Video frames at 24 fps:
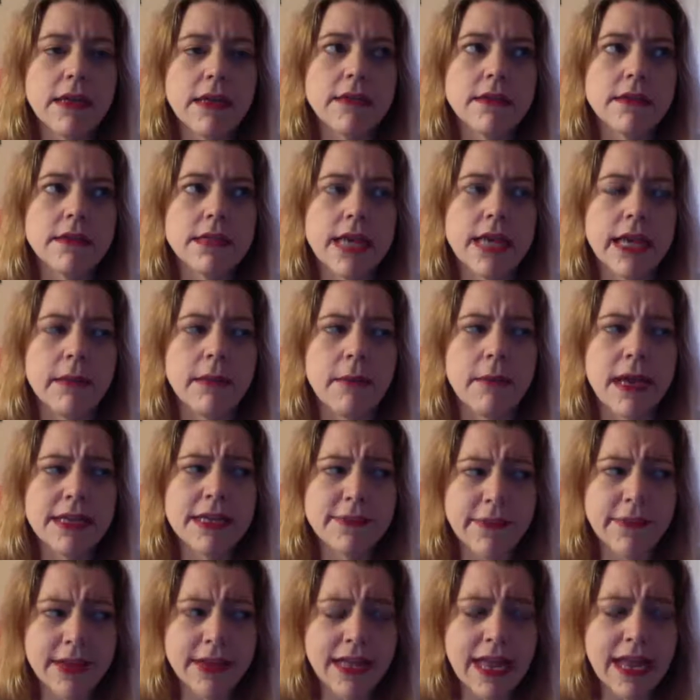second Mass
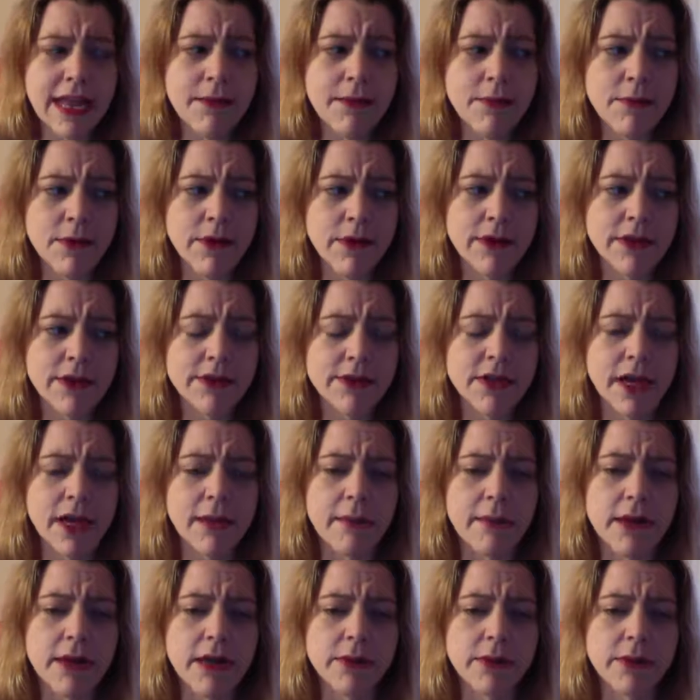Effect game, or are you talking
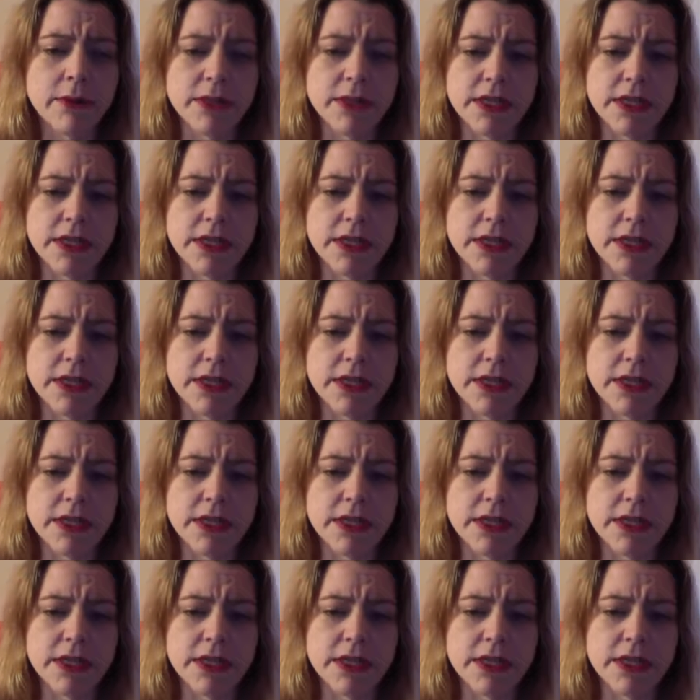about Inquisition?